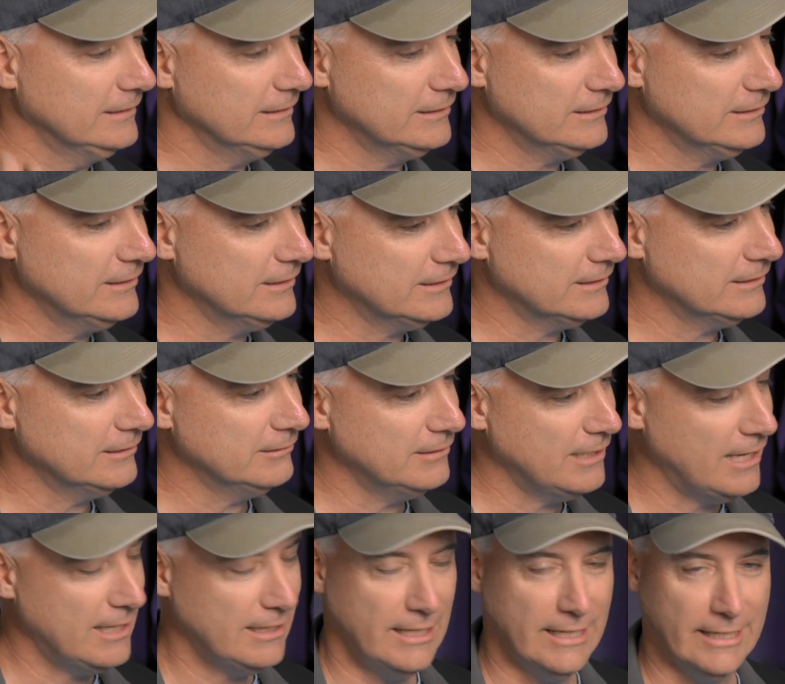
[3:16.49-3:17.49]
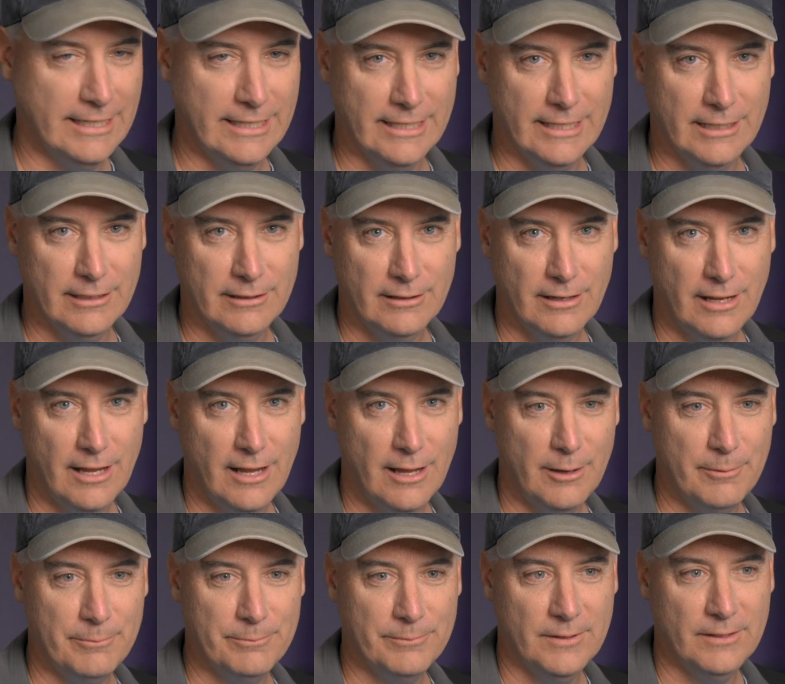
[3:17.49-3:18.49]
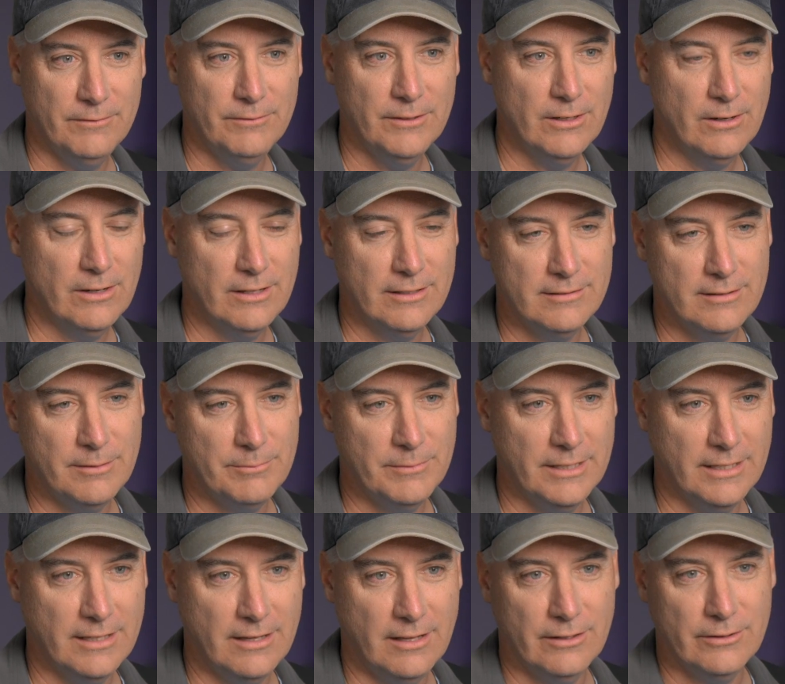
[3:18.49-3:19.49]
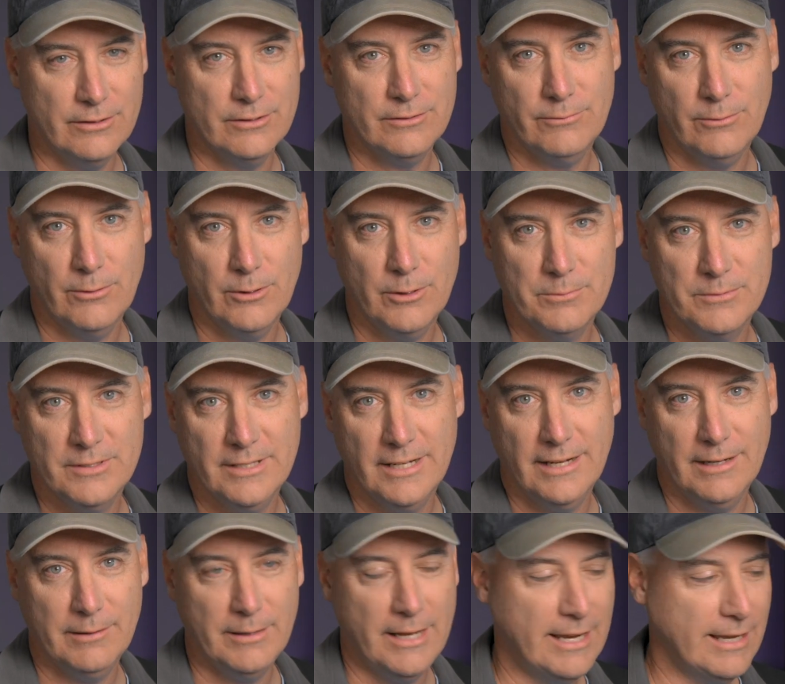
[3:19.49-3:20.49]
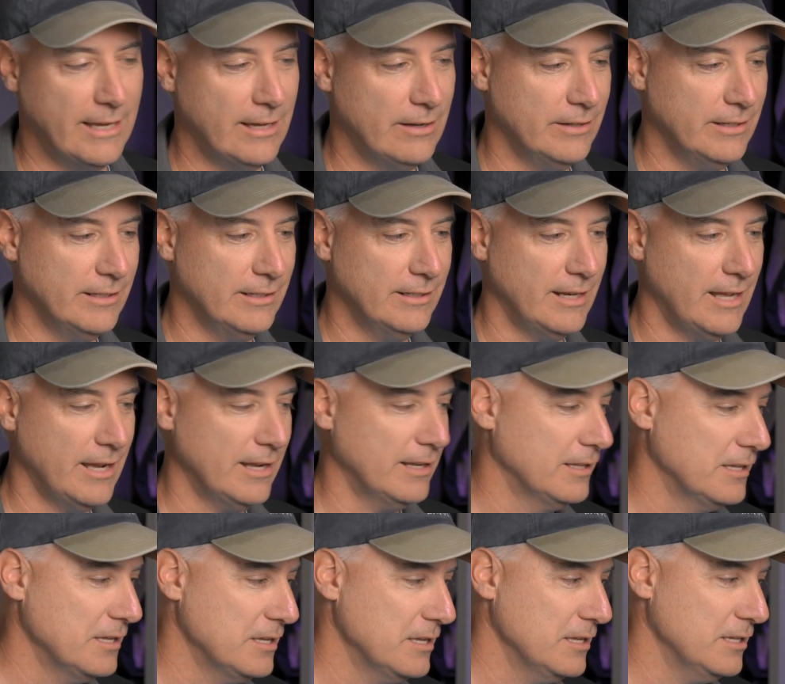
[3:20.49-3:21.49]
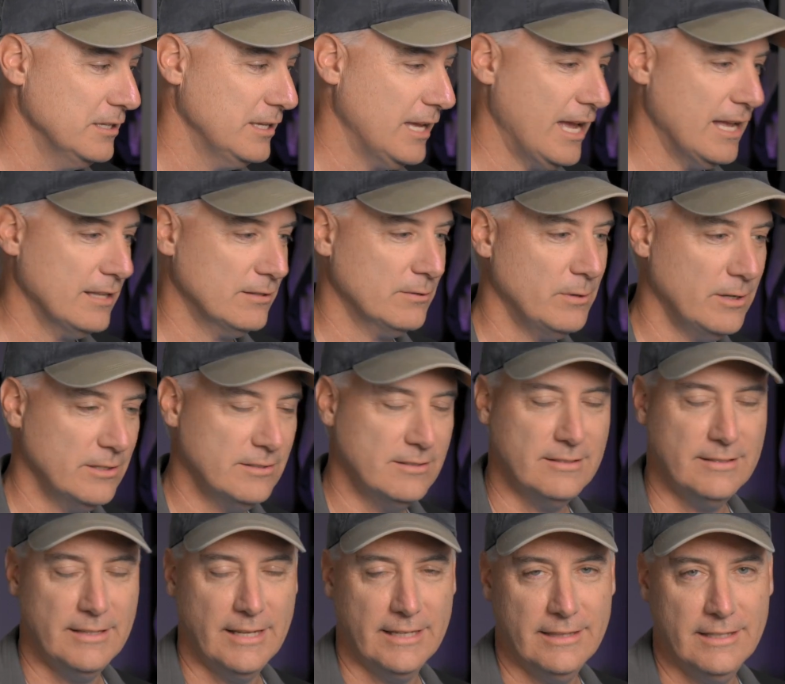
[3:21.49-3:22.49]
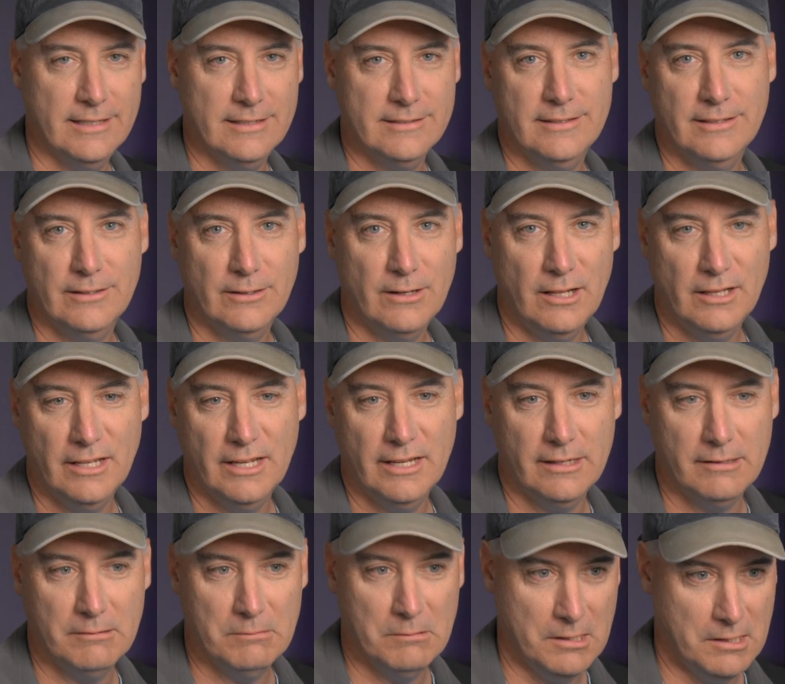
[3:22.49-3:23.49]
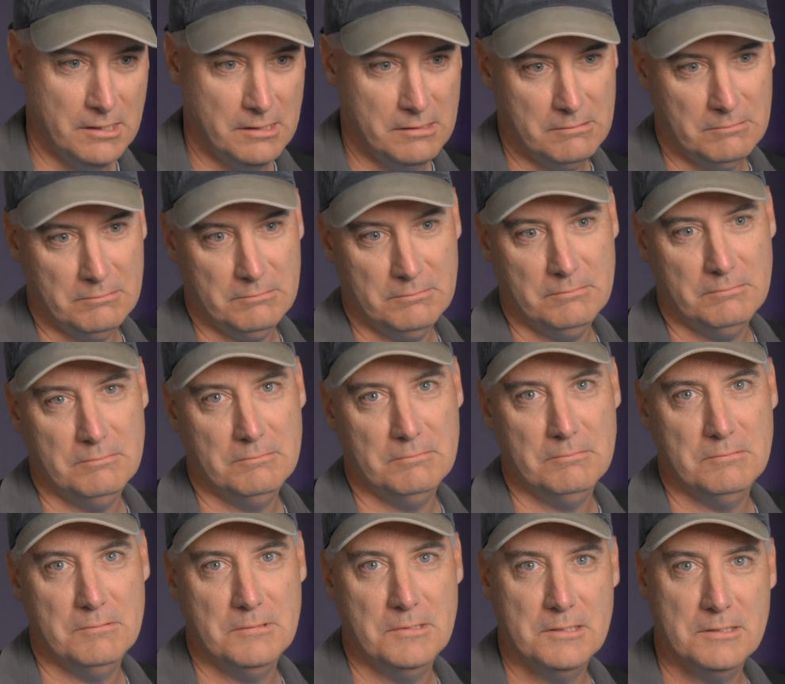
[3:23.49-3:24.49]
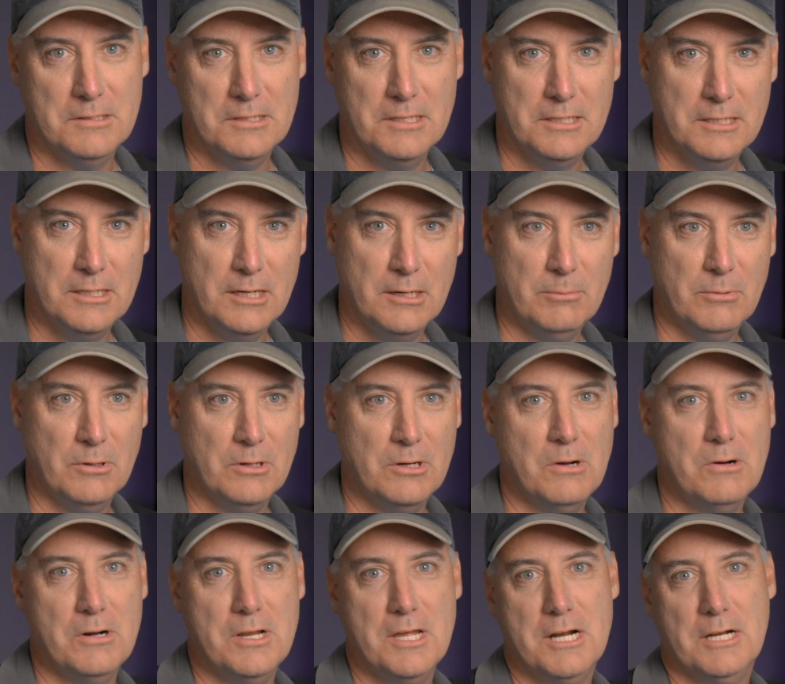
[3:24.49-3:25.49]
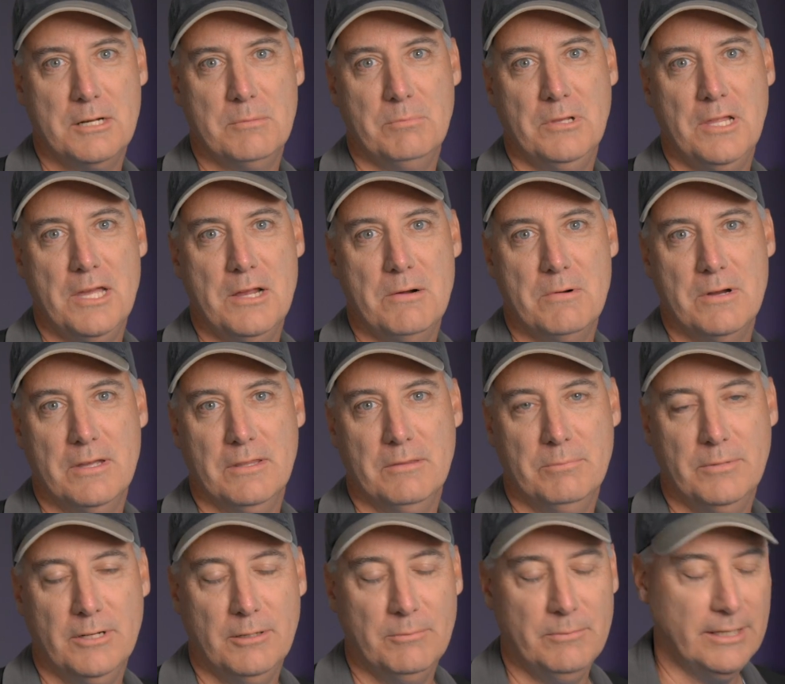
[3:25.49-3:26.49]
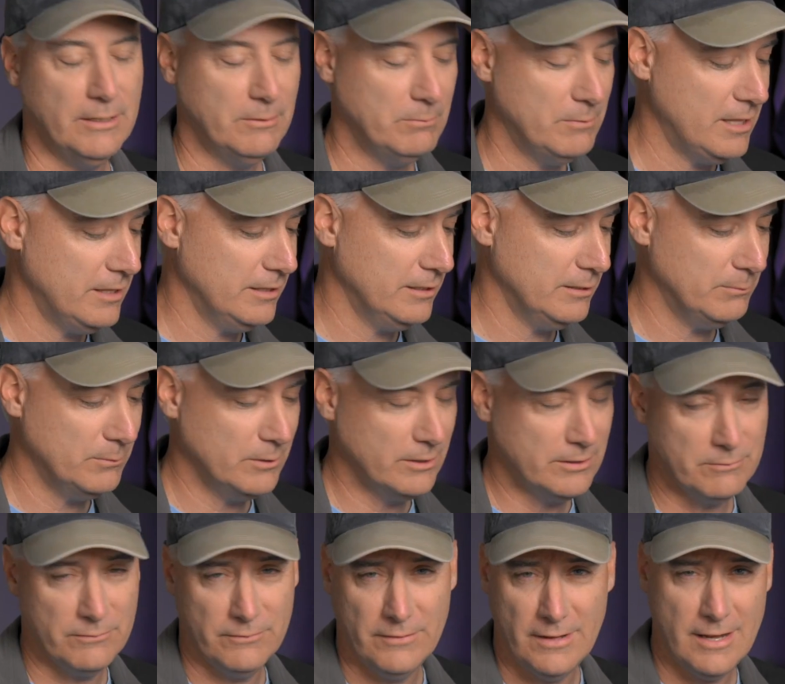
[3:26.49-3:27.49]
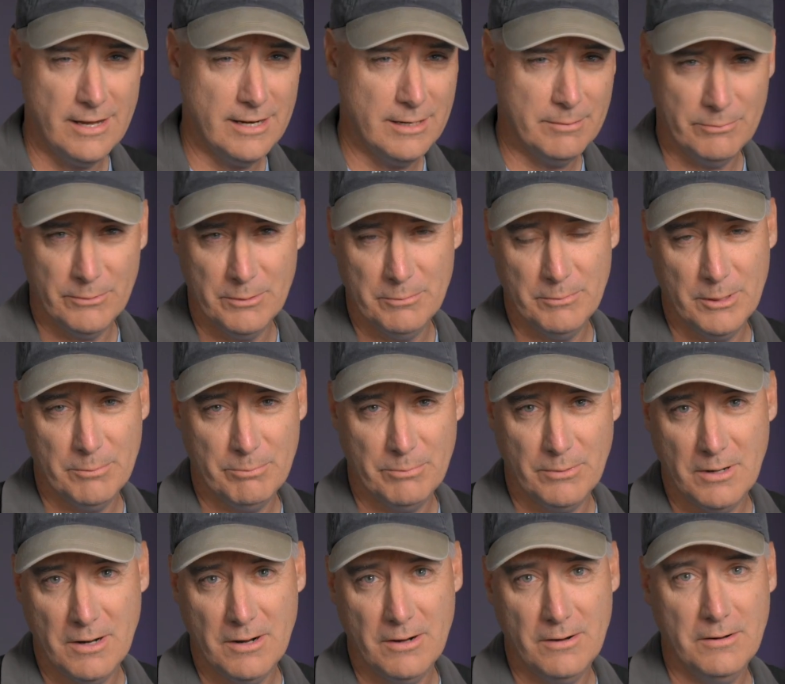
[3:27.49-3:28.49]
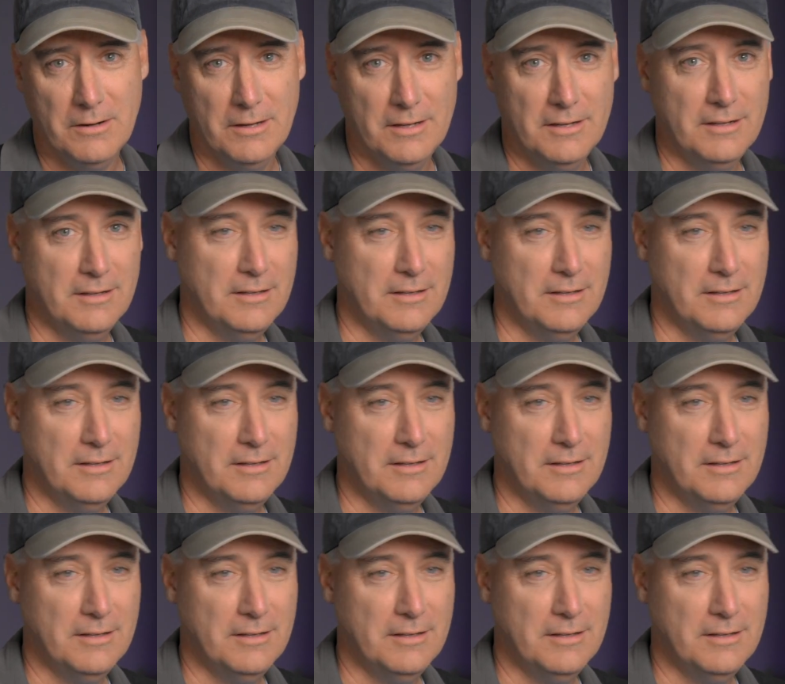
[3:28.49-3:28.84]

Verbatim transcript: It's just not liking it. Um, if you go to some of the colorist forums that I hang out in, like you ask questions like this, they're all like, well, it's a terrible codec to play with. But I'm like, well, it works fine in Premiere Pro.